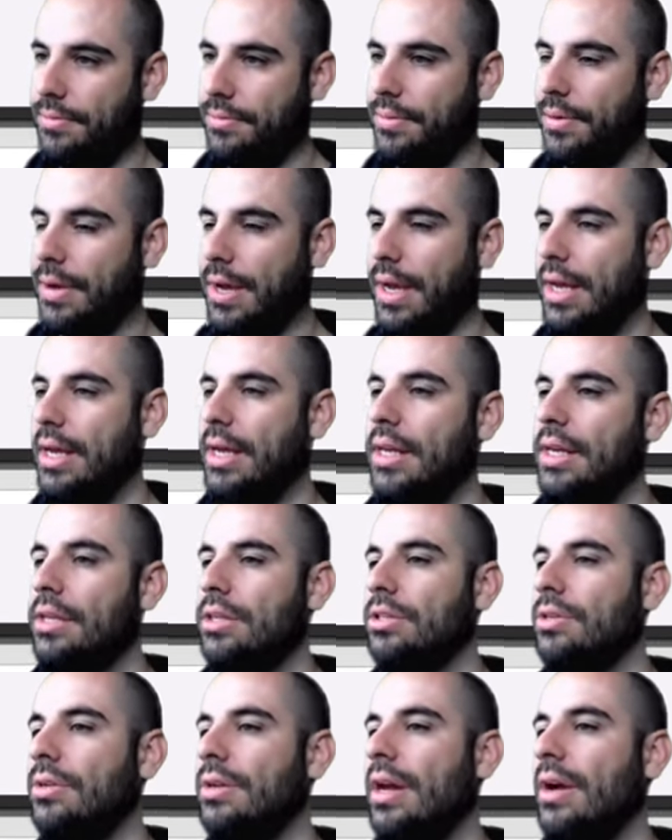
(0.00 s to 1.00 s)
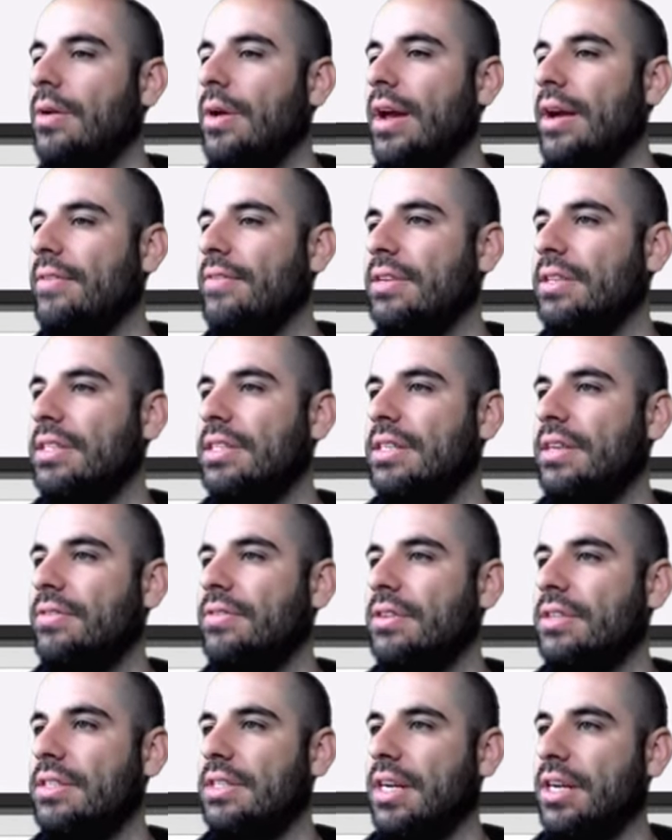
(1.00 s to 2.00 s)
Okay, so now we have a
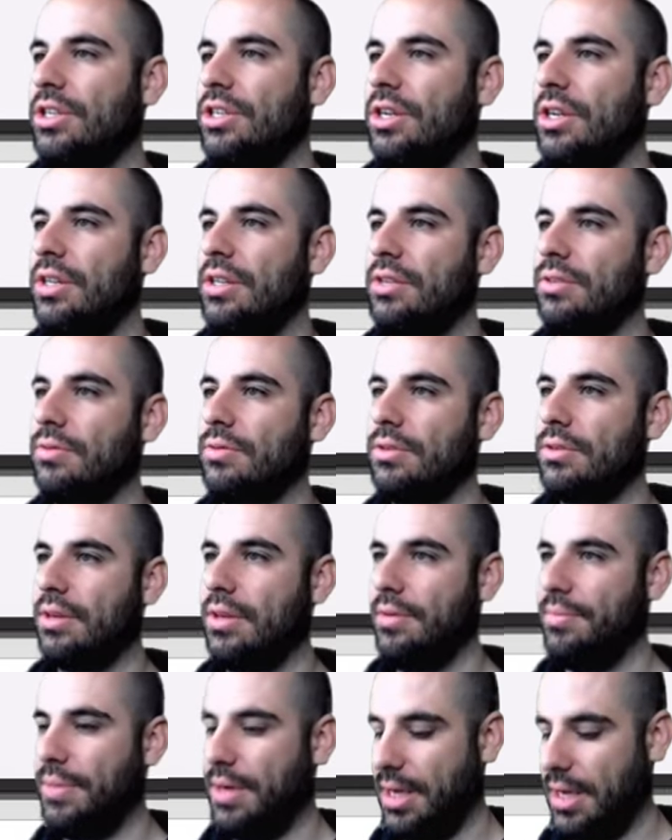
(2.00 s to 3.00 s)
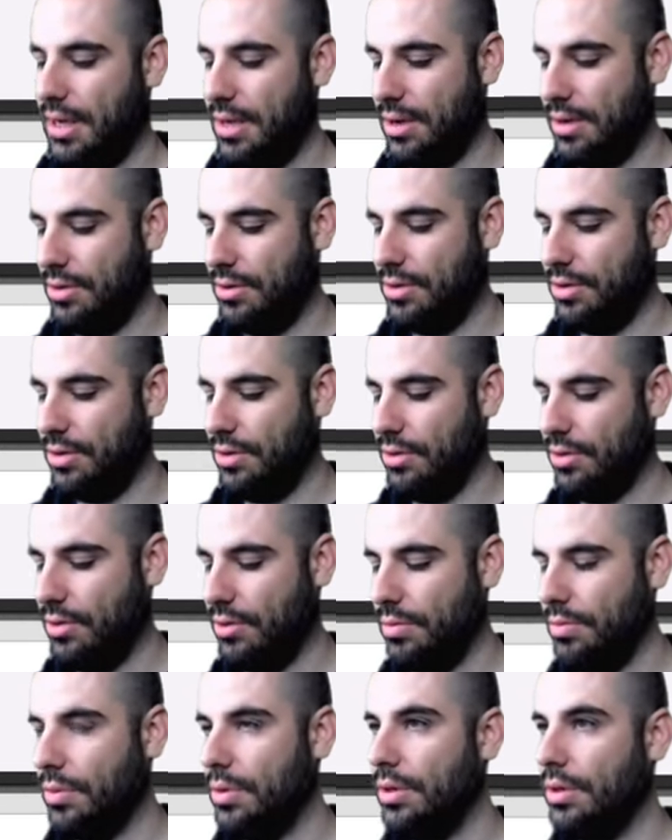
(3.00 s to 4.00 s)
different section. This one's going to be
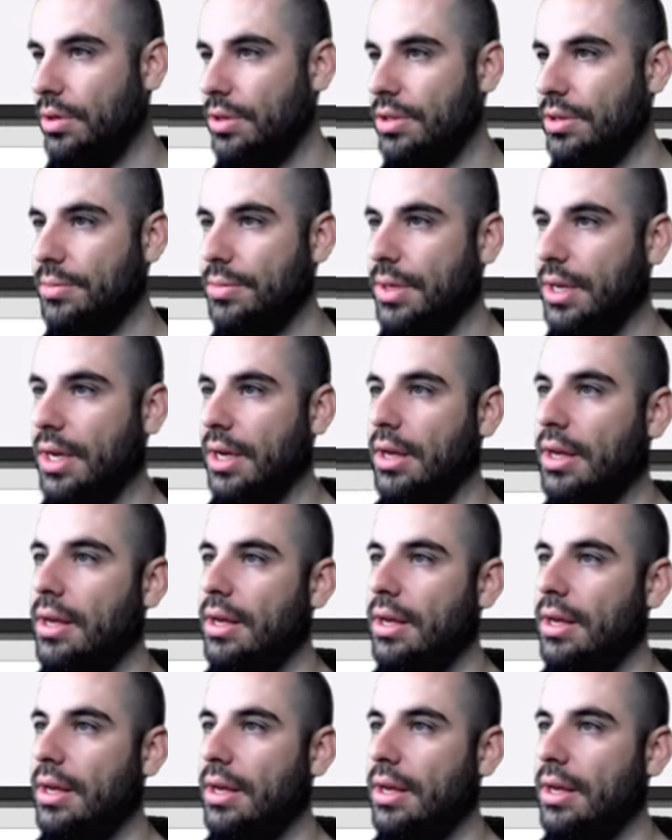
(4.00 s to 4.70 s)
YouTube or something.